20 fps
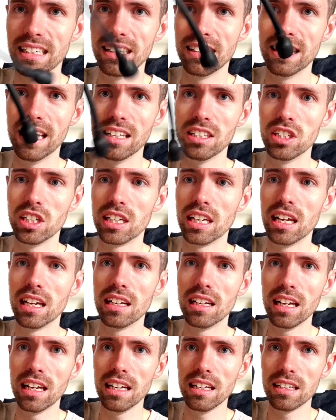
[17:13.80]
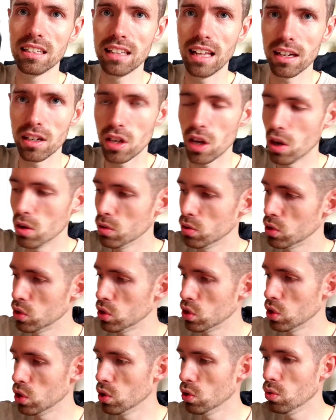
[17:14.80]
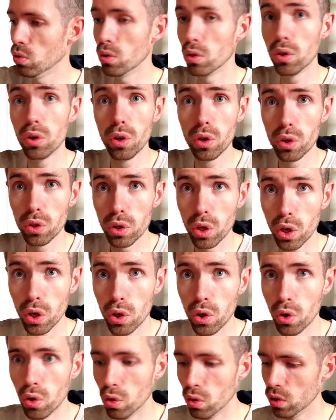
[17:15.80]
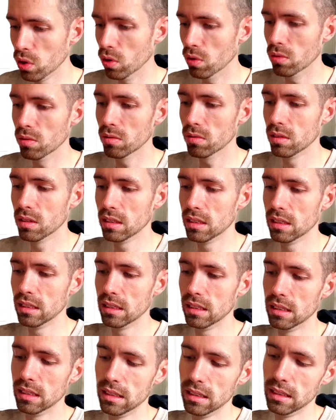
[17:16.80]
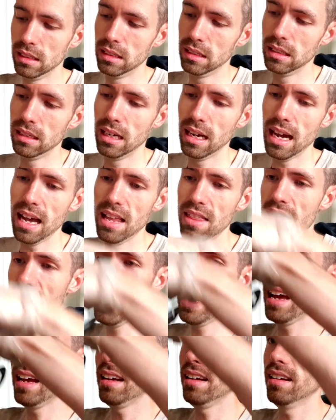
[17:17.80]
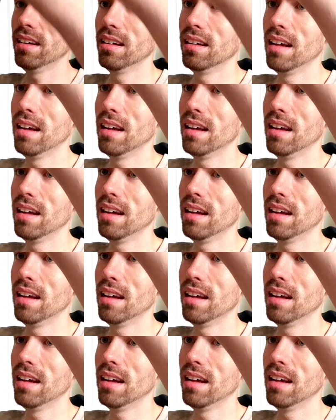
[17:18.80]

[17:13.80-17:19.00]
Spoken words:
That's your king lead. That goes to the coil. And then